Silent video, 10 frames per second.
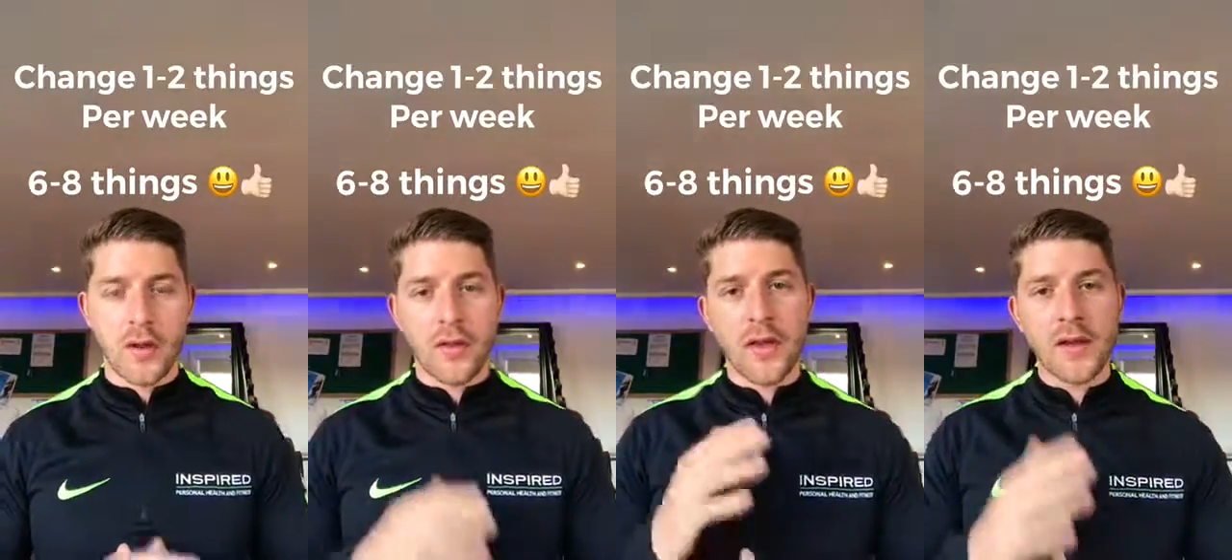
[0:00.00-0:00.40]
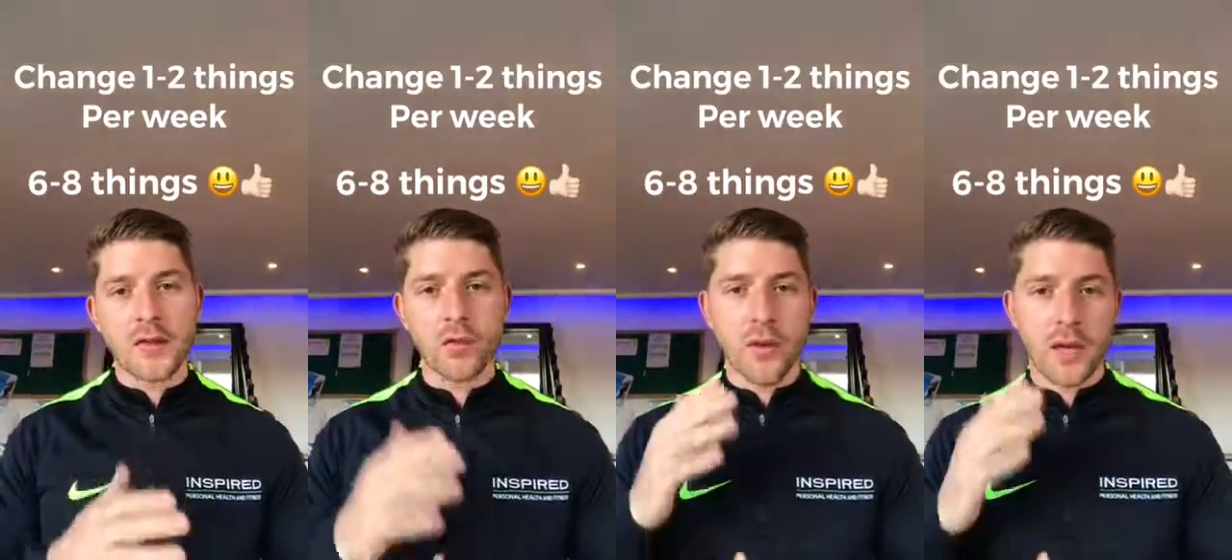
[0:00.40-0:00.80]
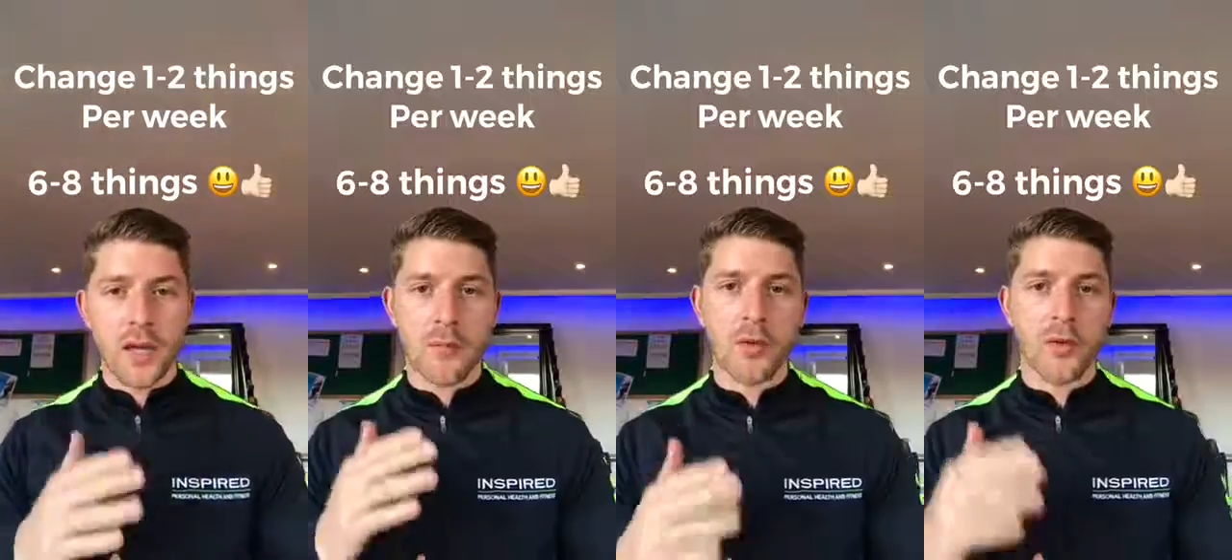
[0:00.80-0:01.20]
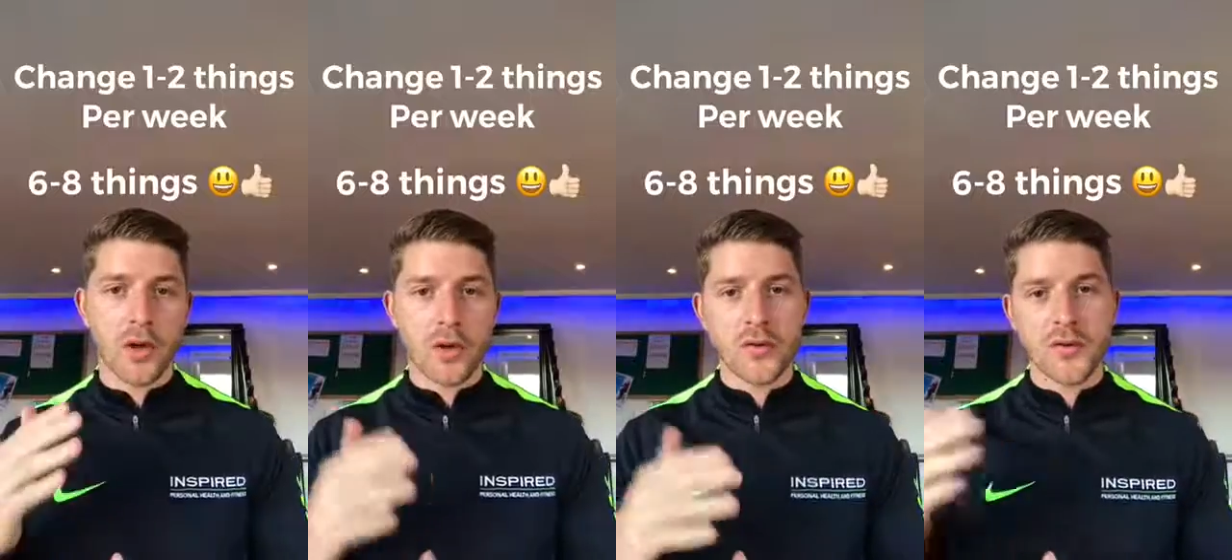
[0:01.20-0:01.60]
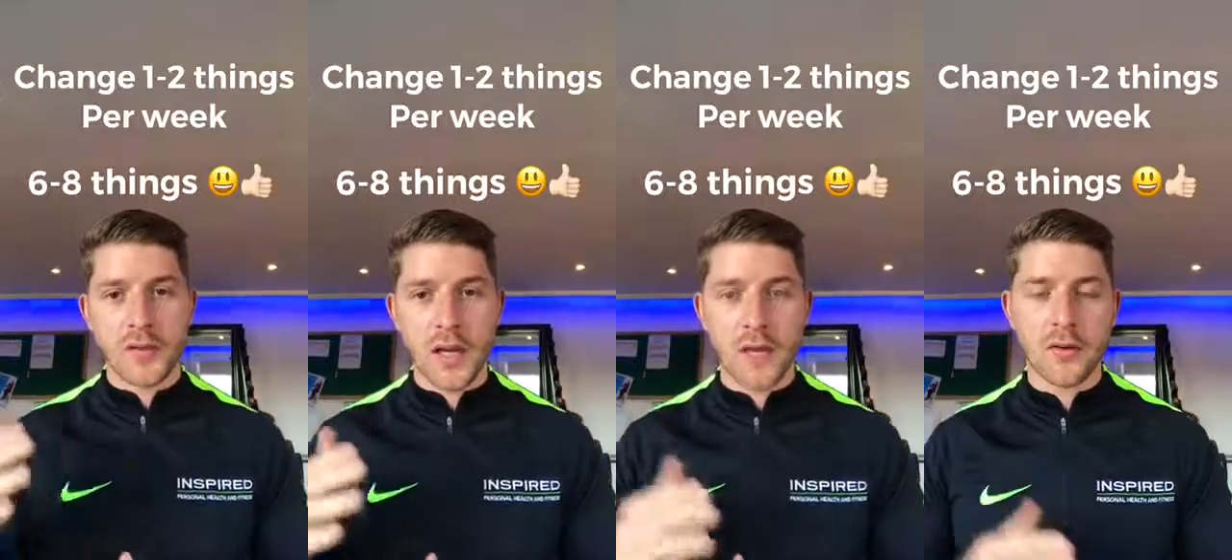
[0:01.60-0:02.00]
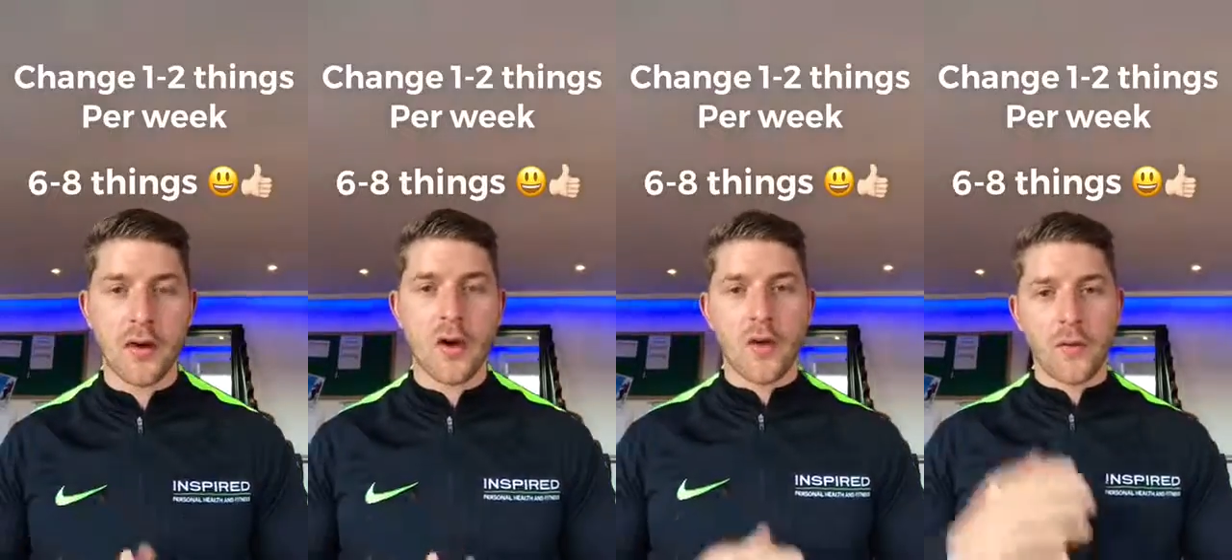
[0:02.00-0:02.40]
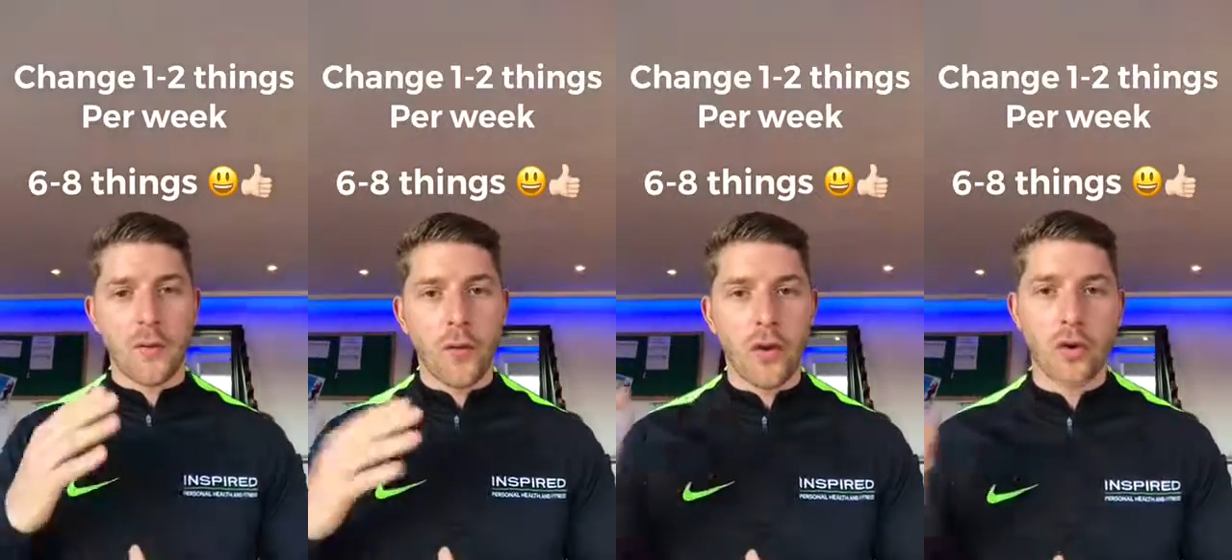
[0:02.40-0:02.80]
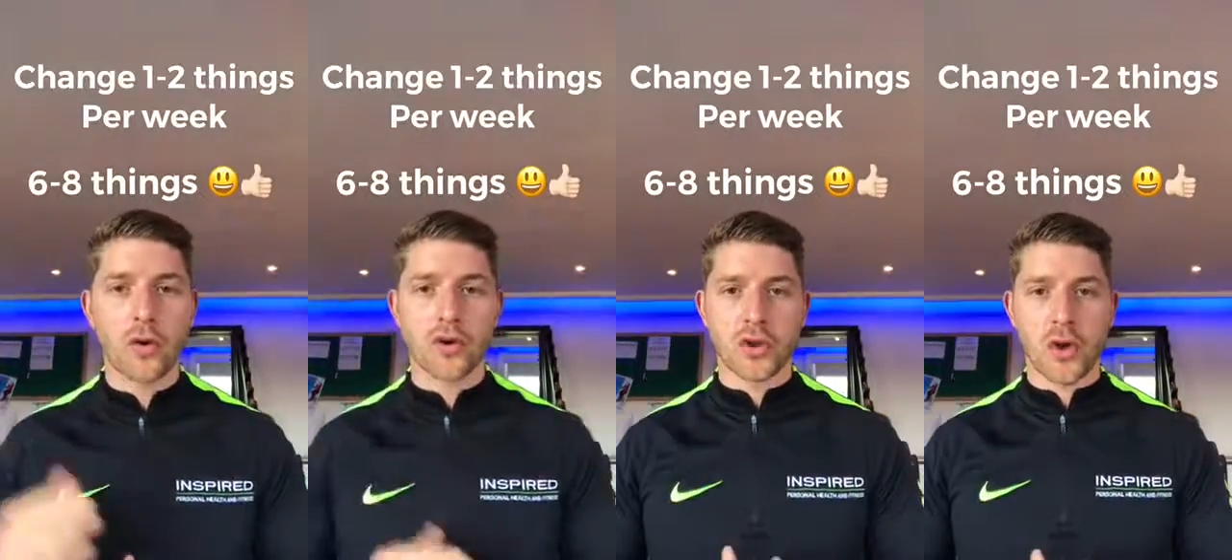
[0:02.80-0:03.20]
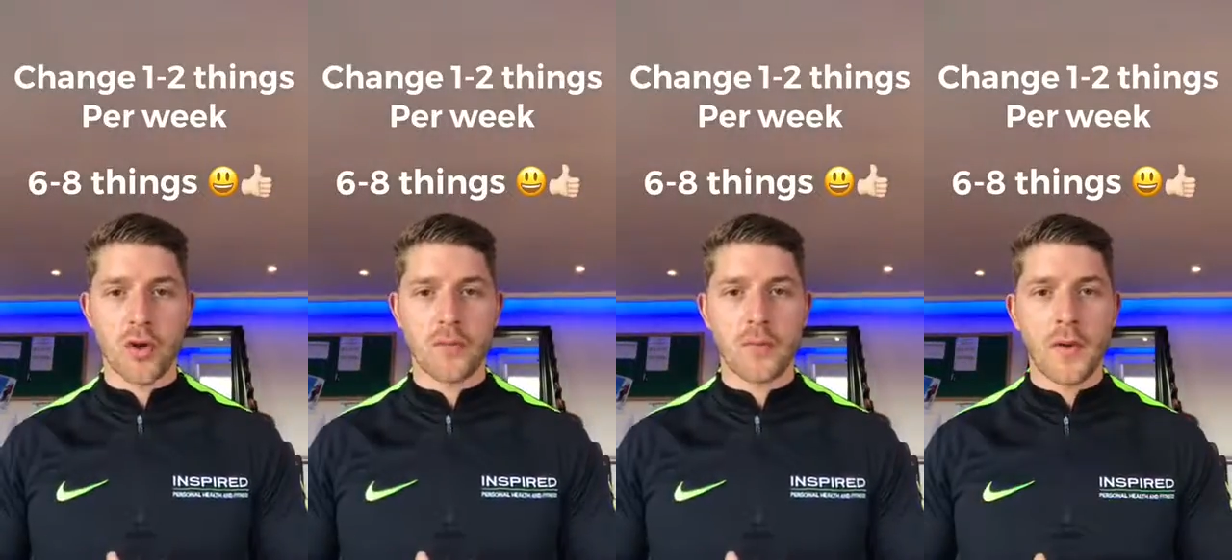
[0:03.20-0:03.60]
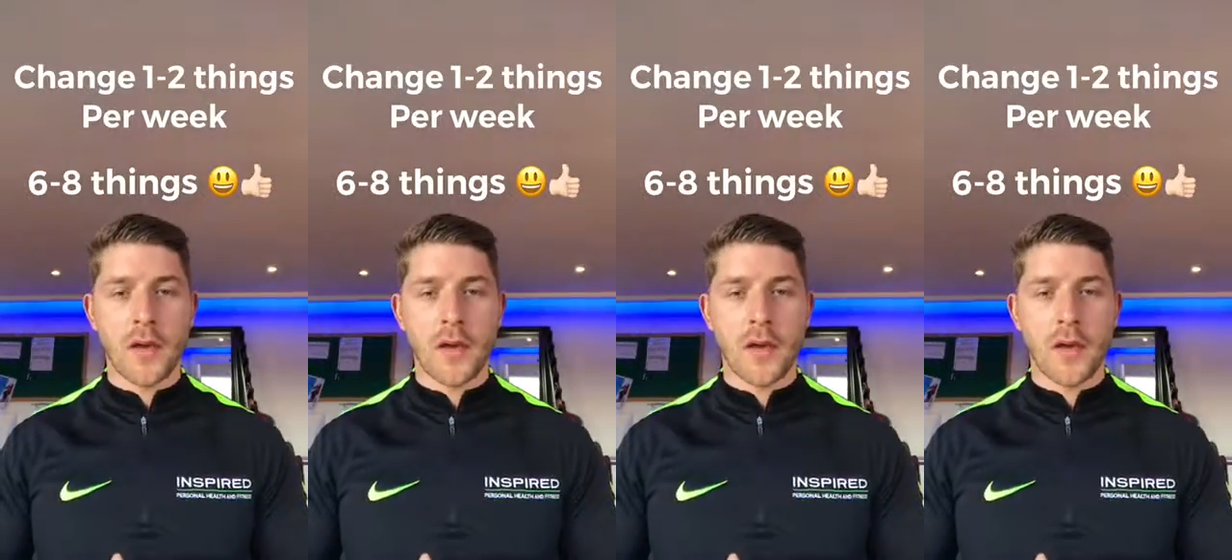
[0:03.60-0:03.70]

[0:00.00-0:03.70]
This will keep you in good stead for the long term